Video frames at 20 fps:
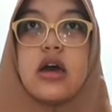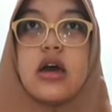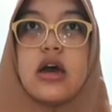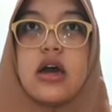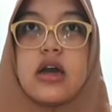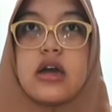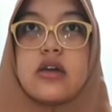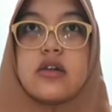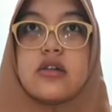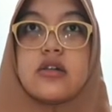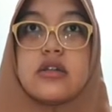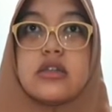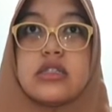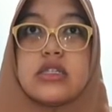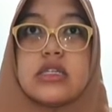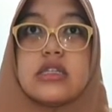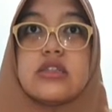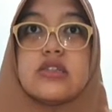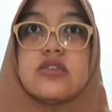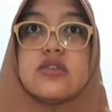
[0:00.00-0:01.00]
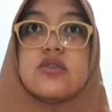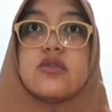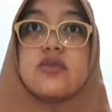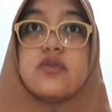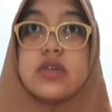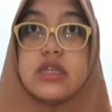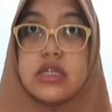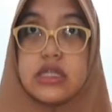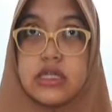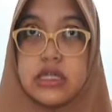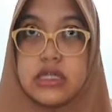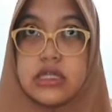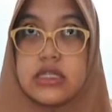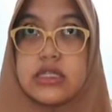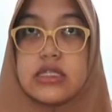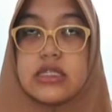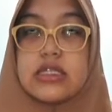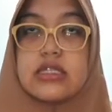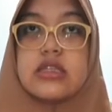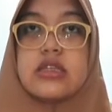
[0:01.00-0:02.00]
According to
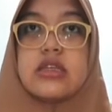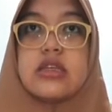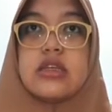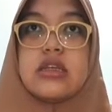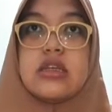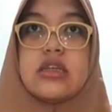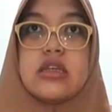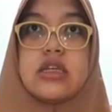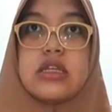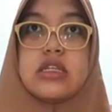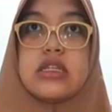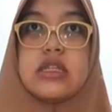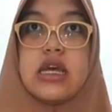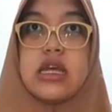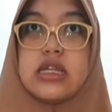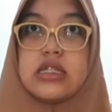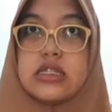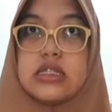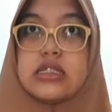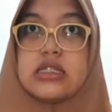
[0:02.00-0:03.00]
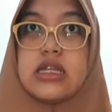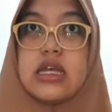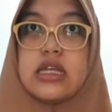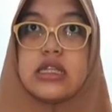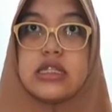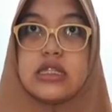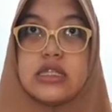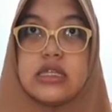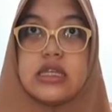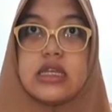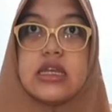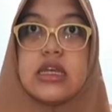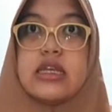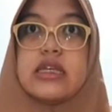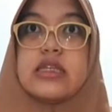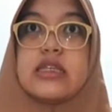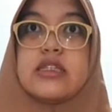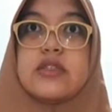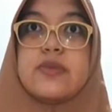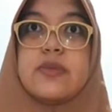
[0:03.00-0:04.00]
Wiggins, in 1990,
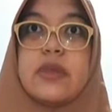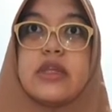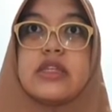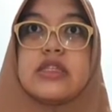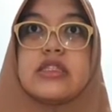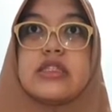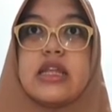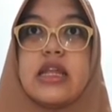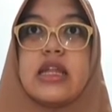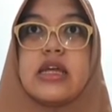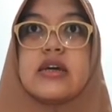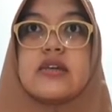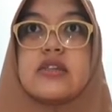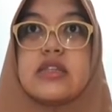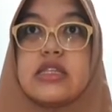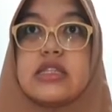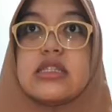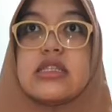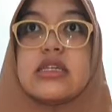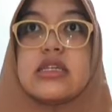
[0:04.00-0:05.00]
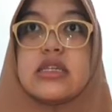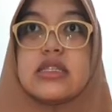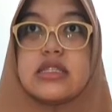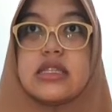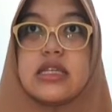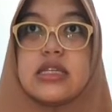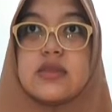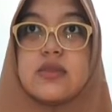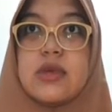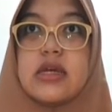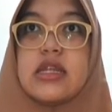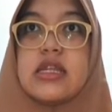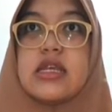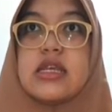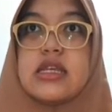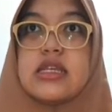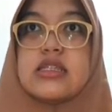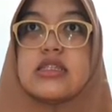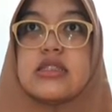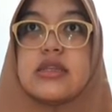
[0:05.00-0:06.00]
explains that authentic assessment
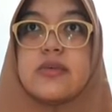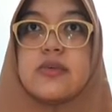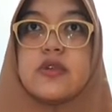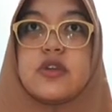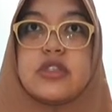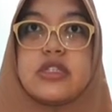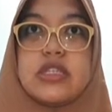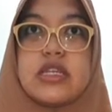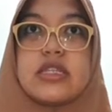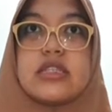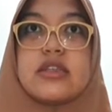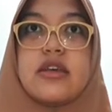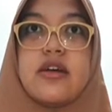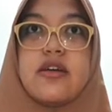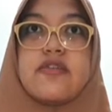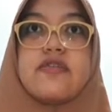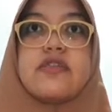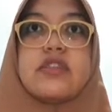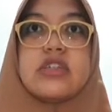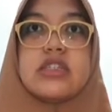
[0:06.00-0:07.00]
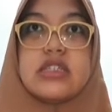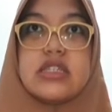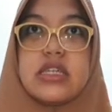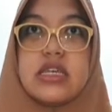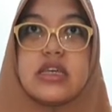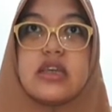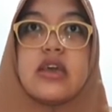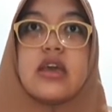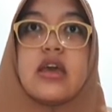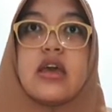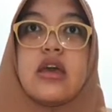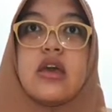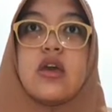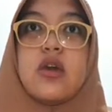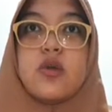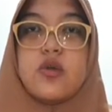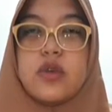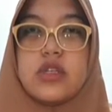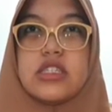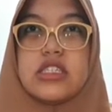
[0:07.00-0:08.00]
is the process of learning
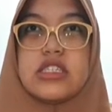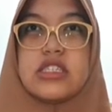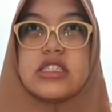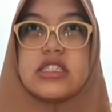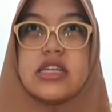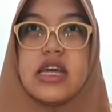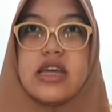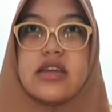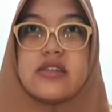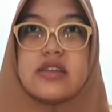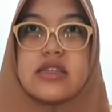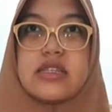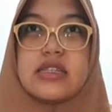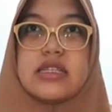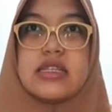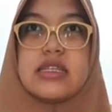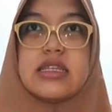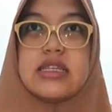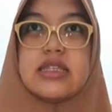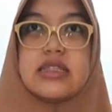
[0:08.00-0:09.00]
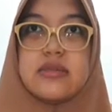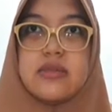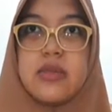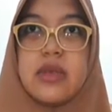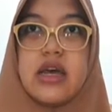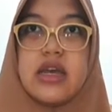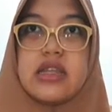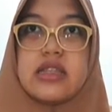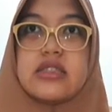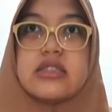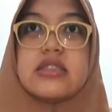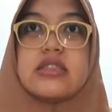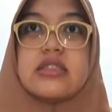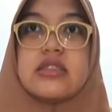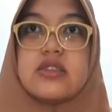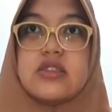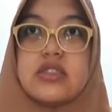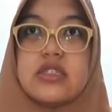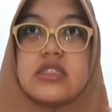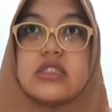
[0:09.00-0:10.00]
which directly examines
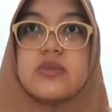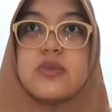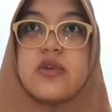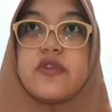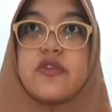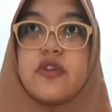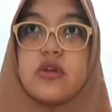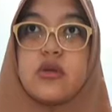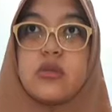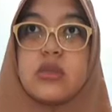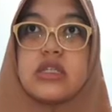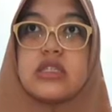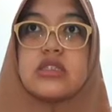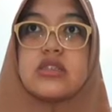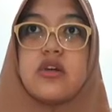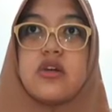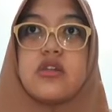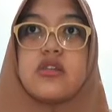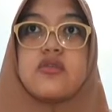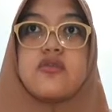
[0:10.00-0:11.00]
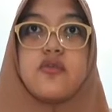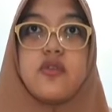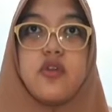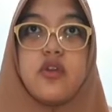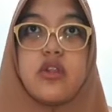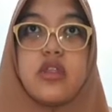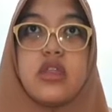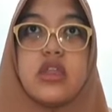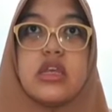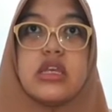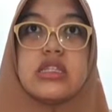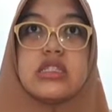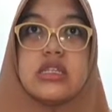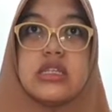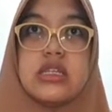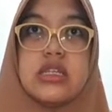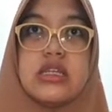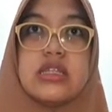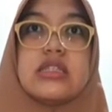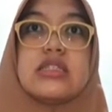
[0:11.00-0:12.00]
students' performance on worthy
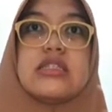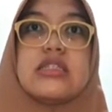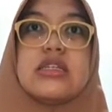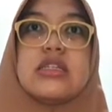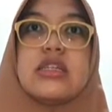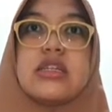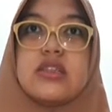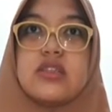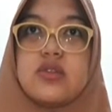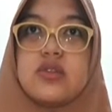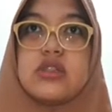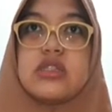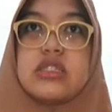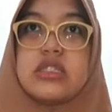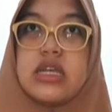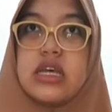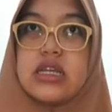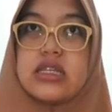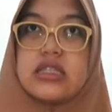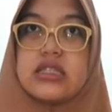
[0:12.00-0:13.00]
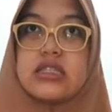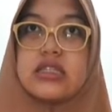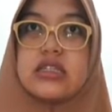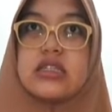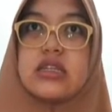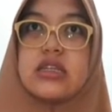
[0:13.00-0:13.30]
intellectual tasks.